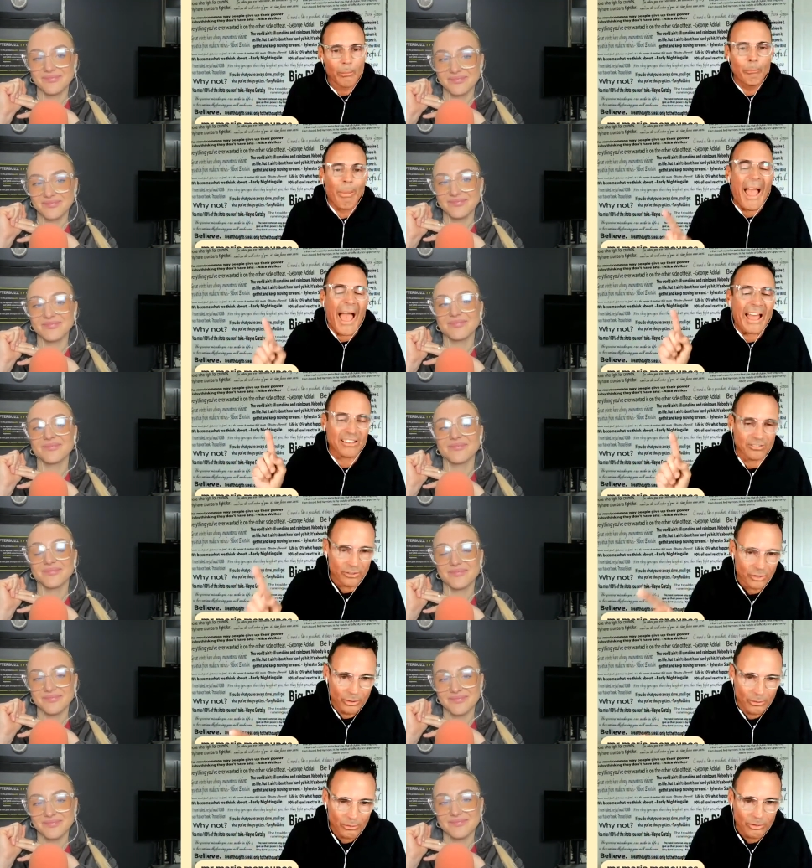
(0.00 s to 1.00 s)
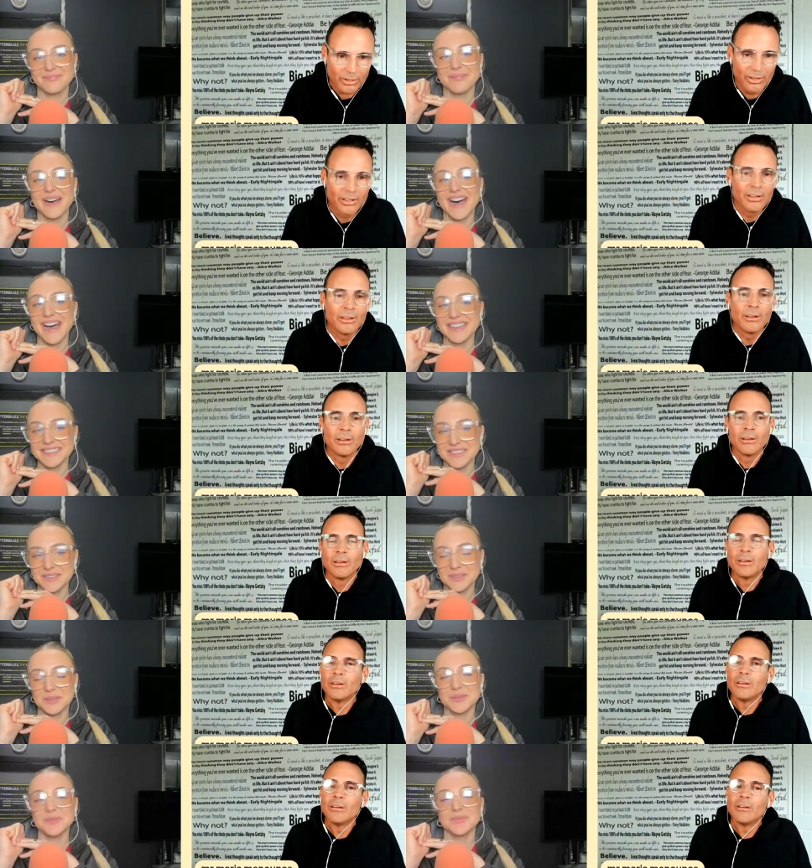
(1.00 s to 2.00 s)
Speaker 1: part two. Part
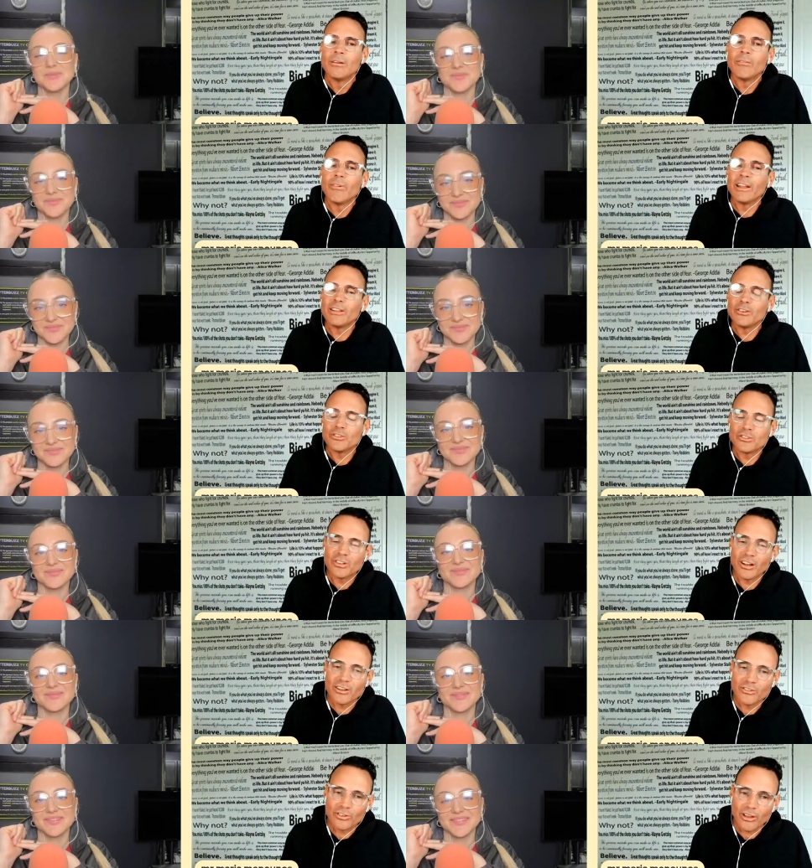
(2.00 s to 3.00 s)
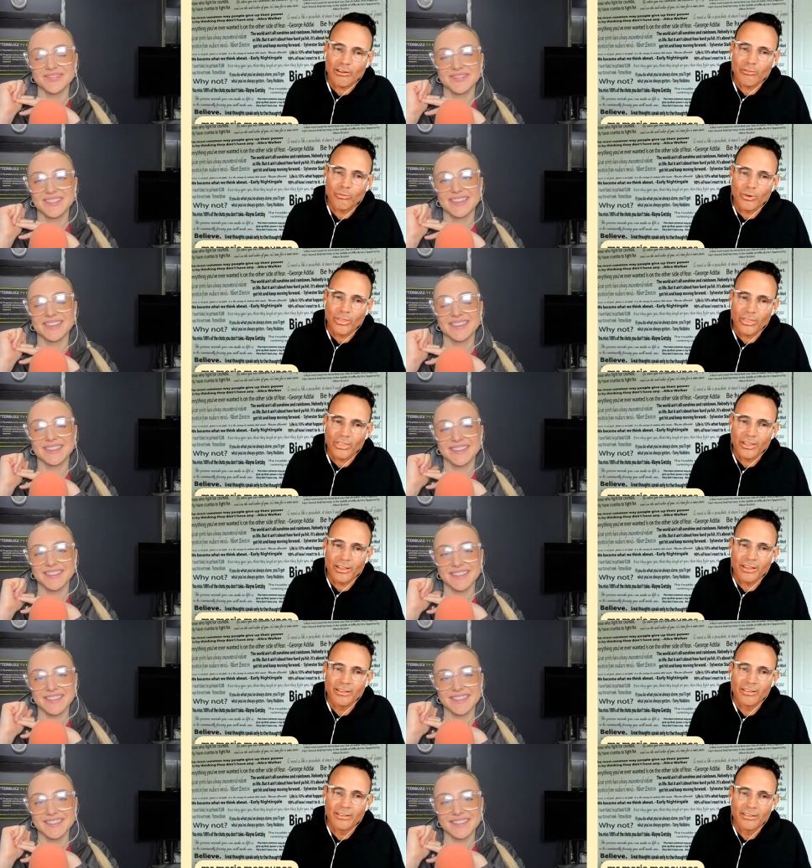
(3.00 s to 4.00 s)
two. Why don't you start us off with
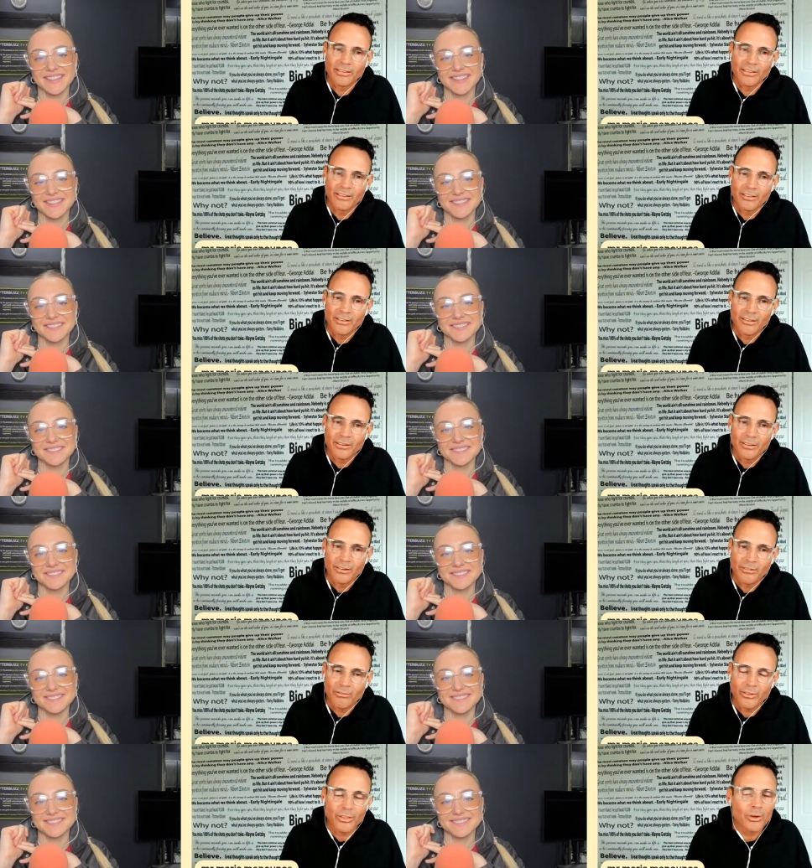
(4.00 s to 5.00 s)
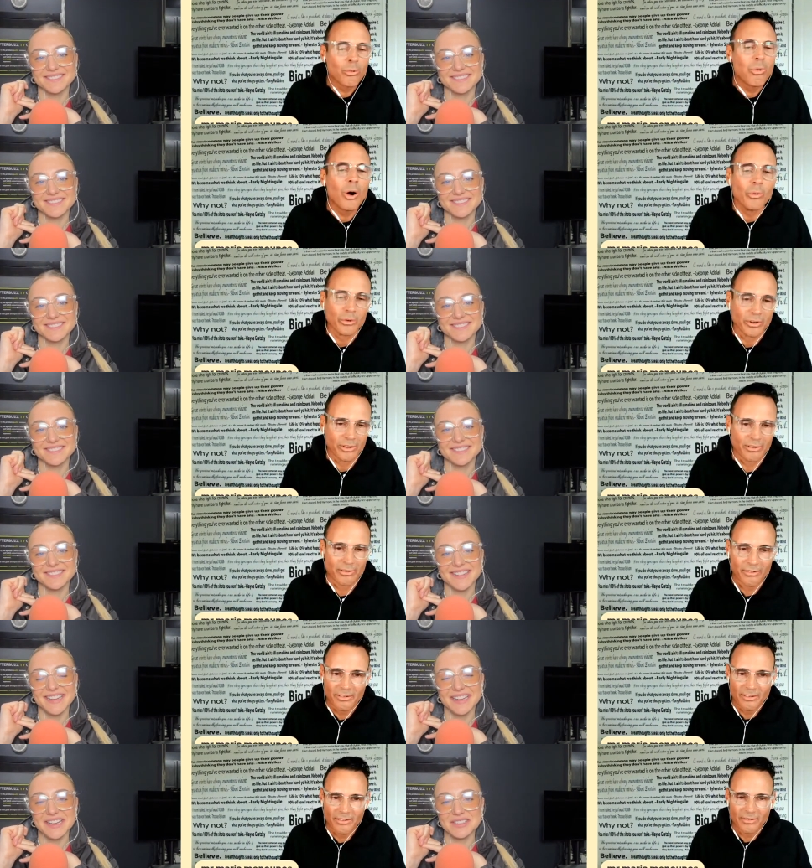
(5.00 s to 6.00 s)
uh, with a quote?
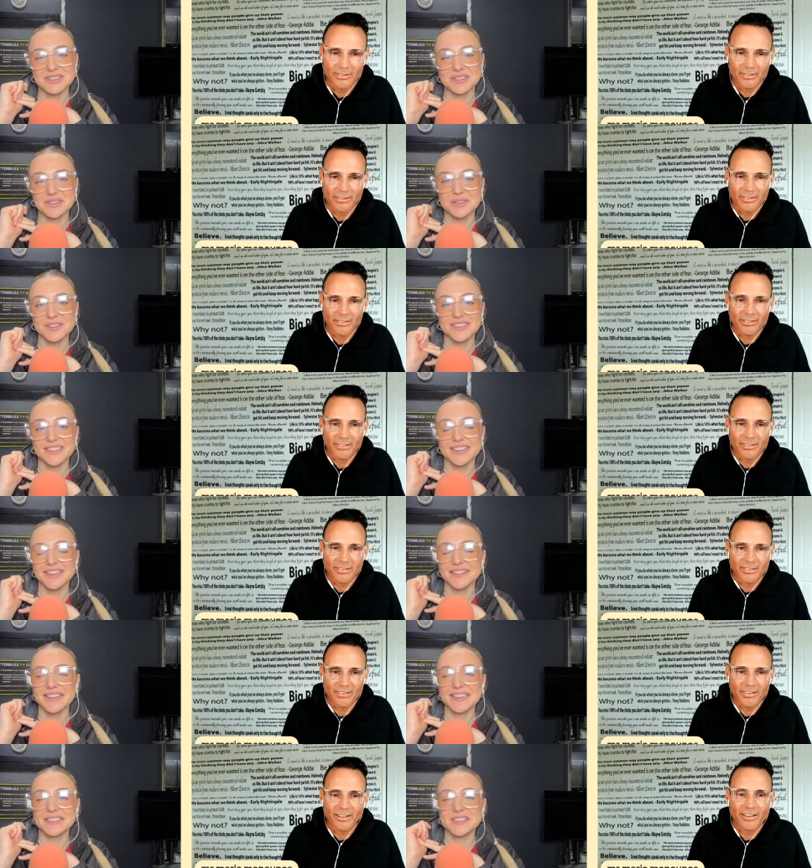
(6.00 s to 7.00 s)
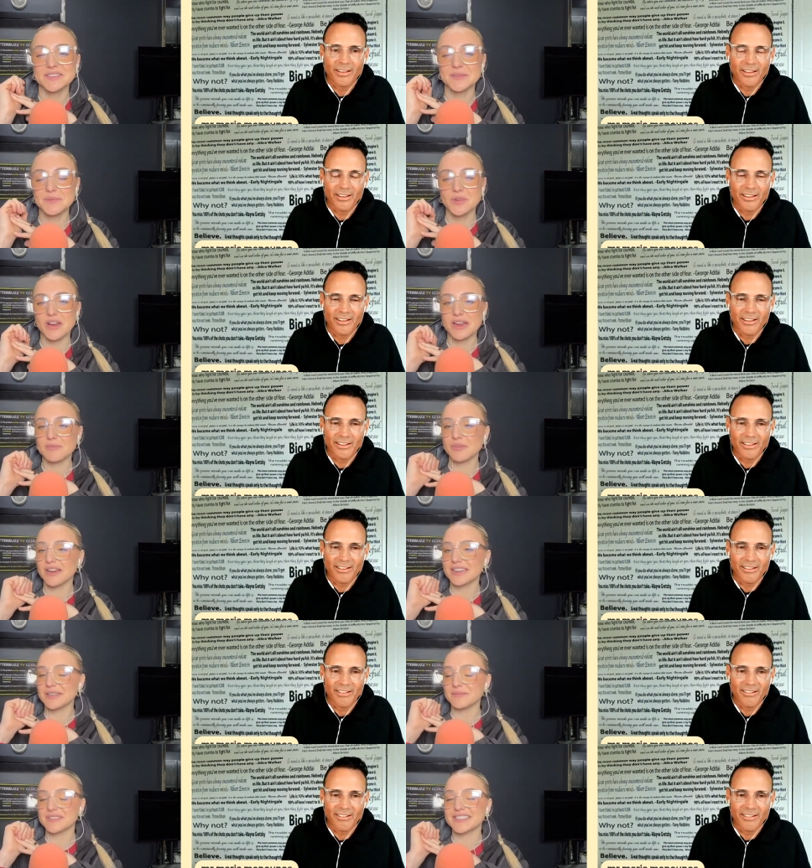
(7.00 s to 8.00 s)
Speaker 2: I got you. All right, this is from Gregg
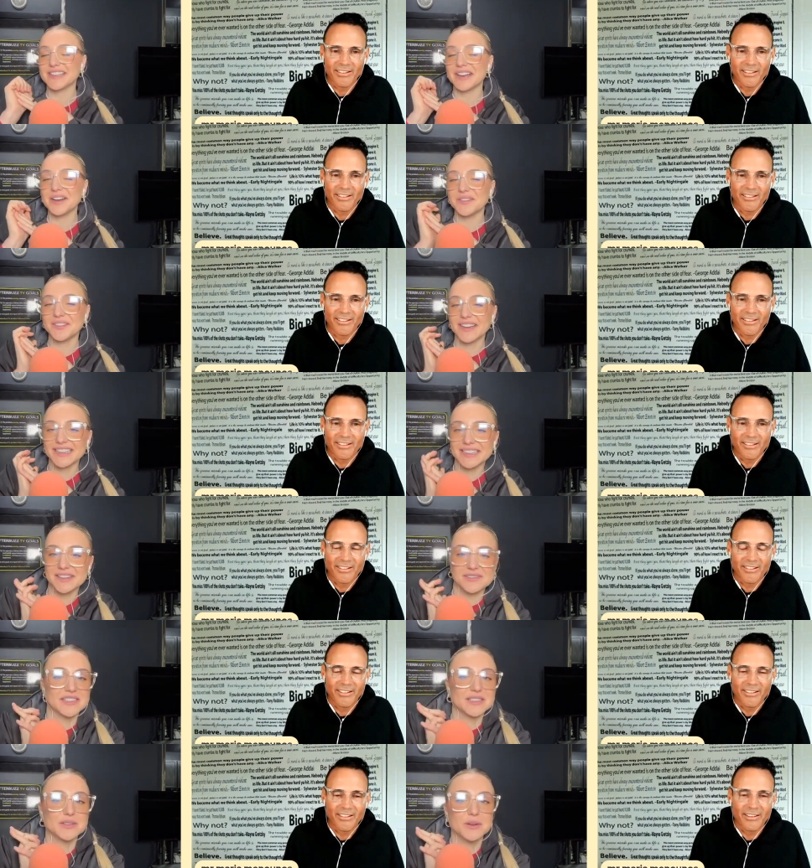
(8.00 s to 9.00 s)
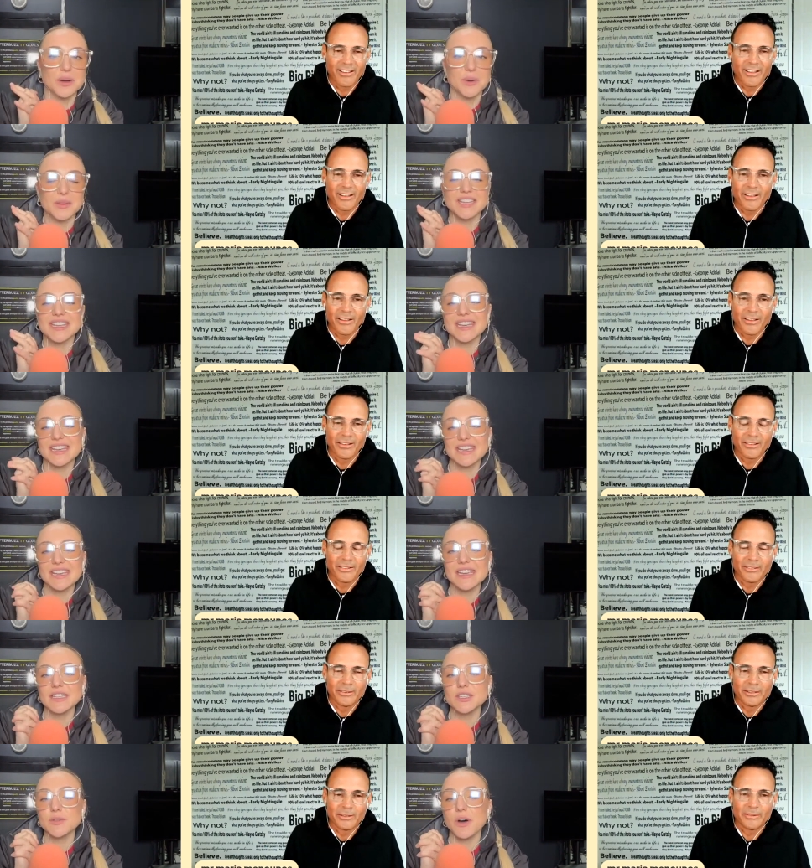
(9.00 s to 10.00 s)
Braden himself. I love this quote. The
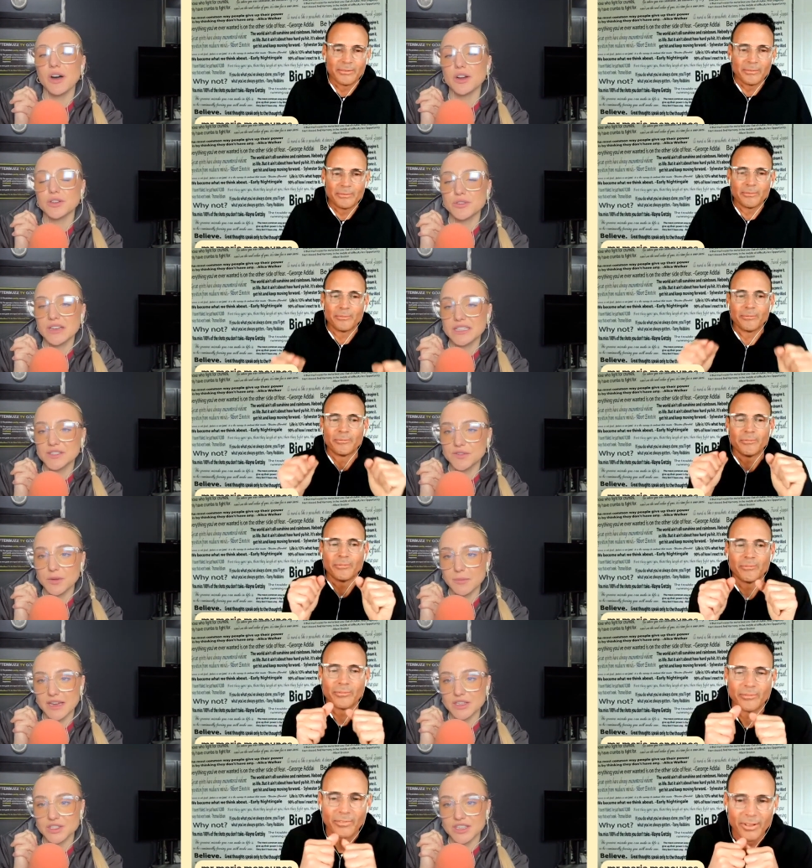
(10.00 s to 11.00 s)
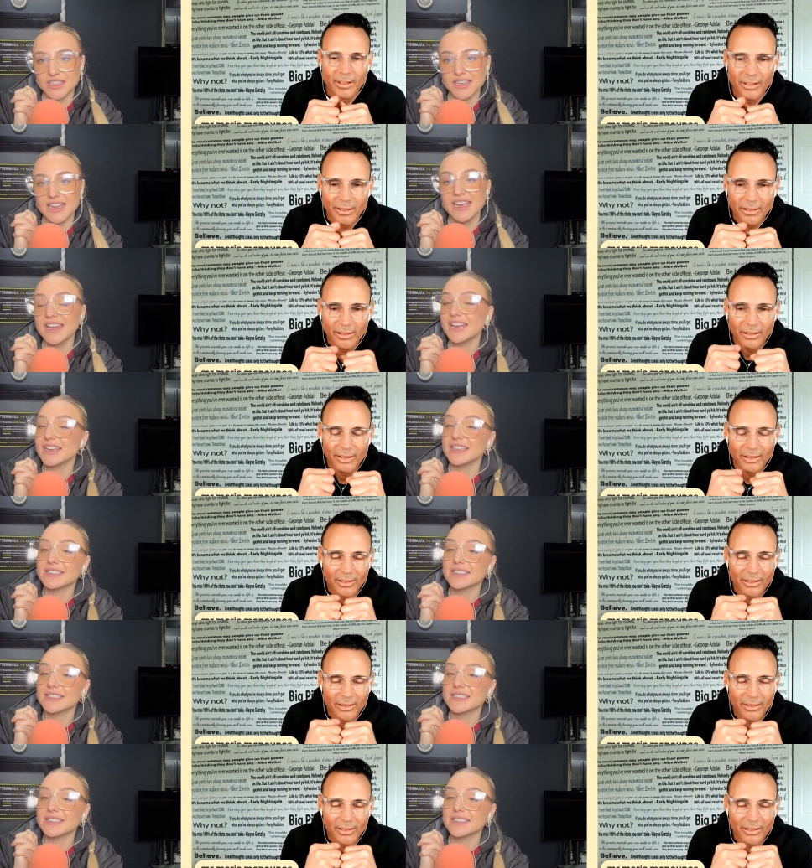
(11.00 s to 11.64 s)
key to our transformation is